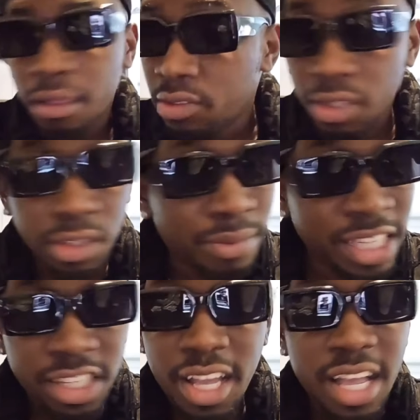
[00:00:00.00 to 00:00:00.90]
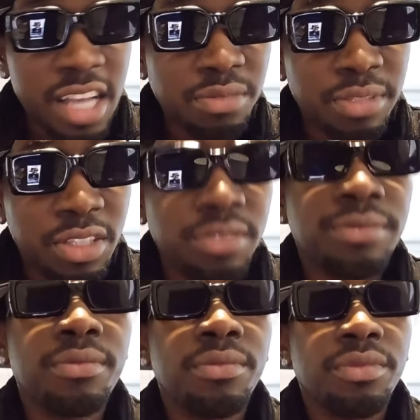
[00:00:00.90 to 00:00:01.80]
So nobody not ask me
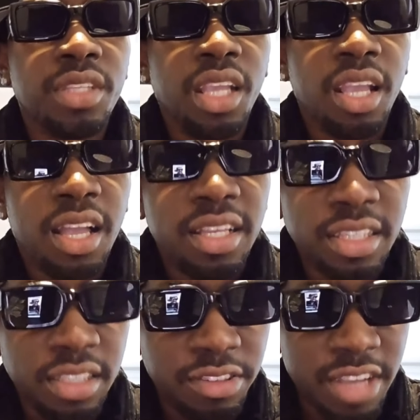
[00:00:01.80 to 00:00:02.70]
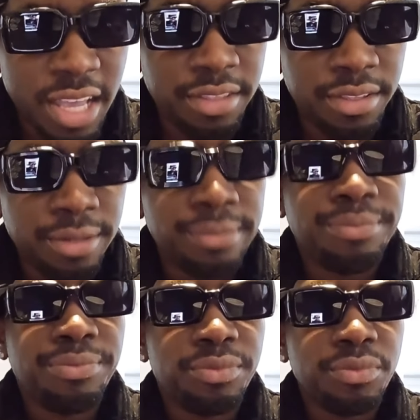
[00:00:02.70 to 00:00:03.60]
nothing. Cause you see right now,
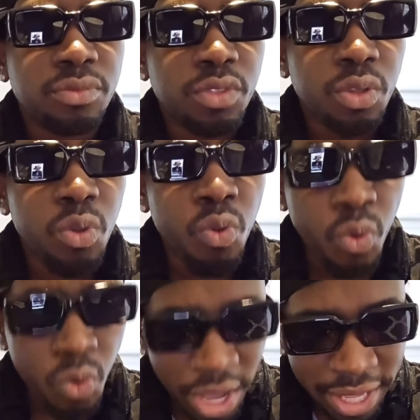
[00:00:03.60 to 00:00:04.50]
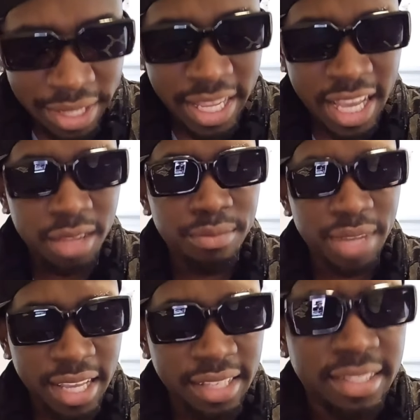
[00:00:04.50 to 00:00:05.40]
when the
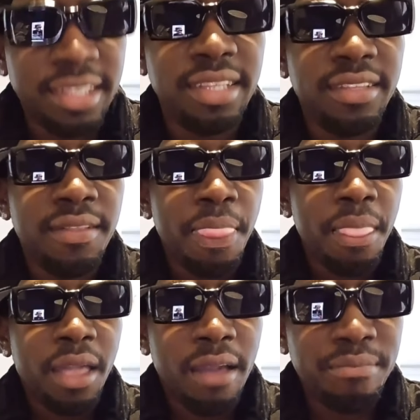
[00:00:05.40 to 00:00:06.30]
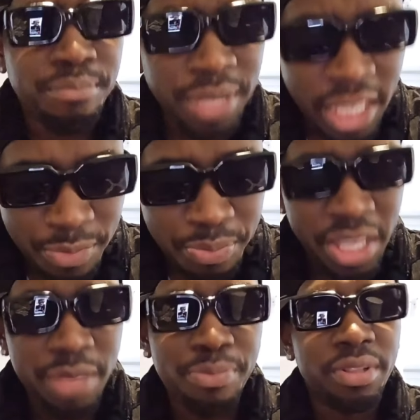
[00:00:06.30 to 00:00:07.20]
Almighty I beat
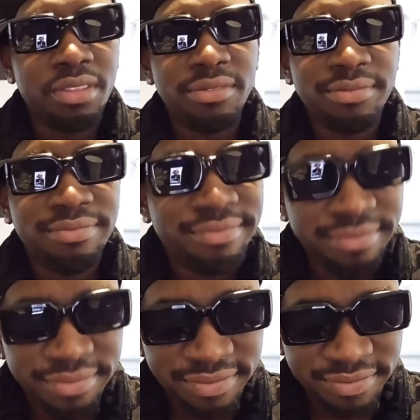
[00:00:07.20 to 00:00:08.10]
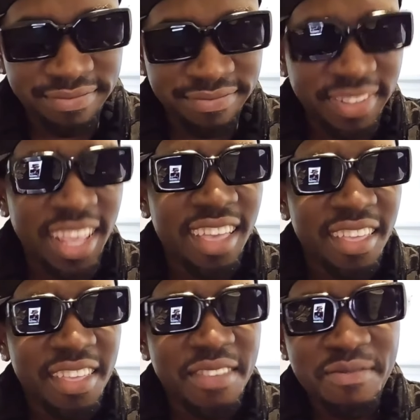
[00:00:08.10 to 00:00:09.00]
people,
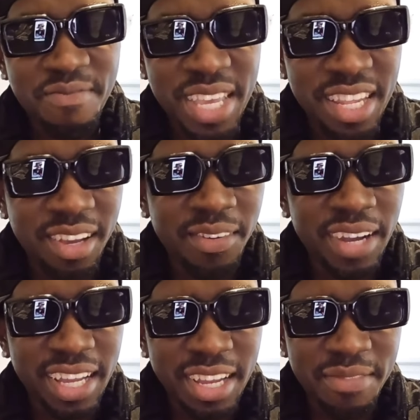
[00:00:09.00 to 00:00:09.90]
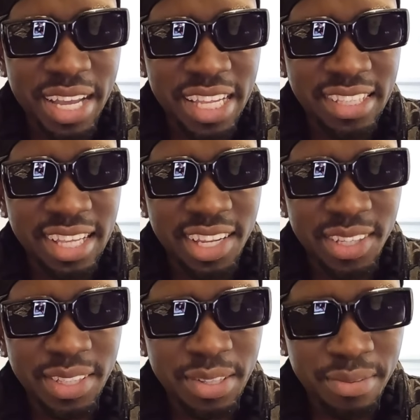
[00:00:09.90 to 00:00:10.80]
me no want nobody say
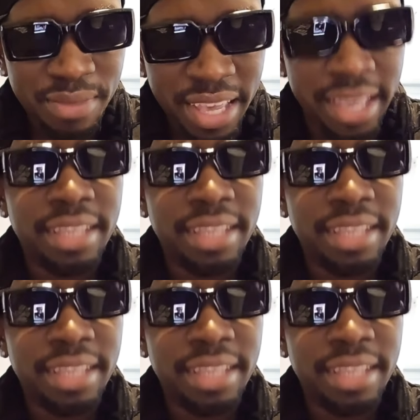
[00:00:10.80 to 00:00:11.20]
nothing to me.